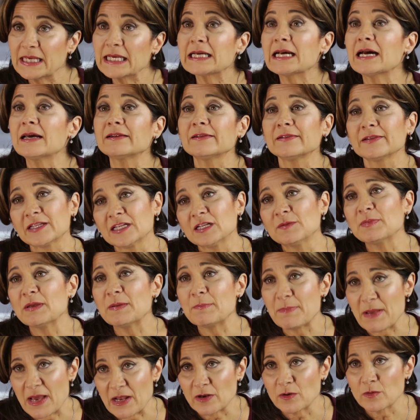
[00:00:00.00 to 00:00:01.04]
It got a little
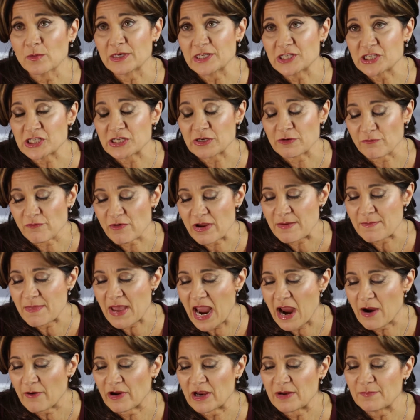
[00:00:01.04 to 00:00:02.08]
bit better when she
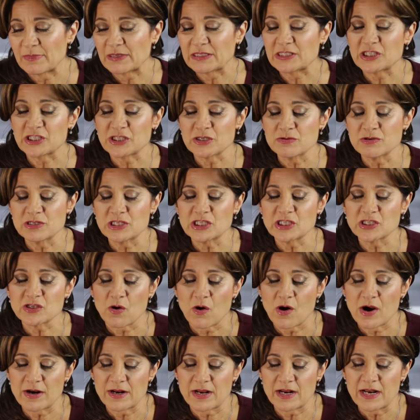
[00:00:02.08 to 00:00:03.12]
remarried, but soon
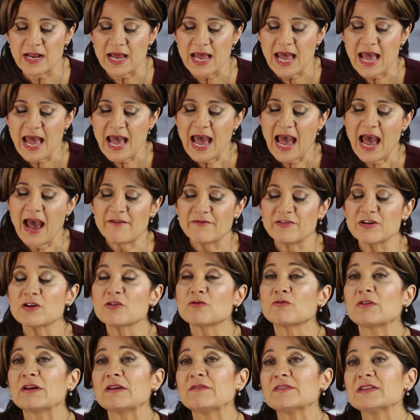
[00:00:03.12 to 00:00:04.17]
started having
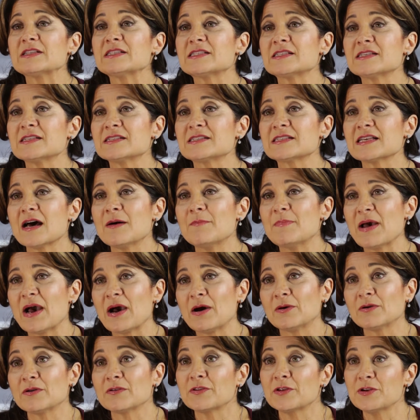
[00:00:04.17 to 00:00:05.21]
grievances
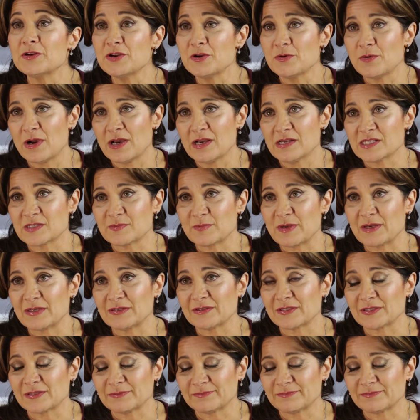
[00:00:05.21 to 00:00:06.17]
about the new husband.